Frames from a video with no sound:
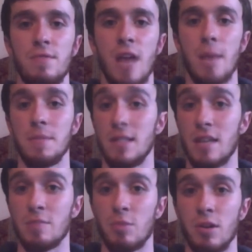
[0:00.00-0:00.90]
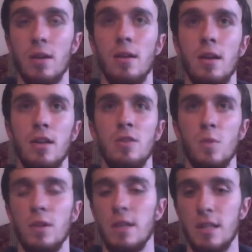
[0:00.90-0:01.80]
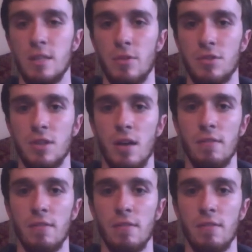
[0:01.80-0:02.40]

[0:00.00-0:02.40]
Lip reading: times get desperate and you really need some other stuff.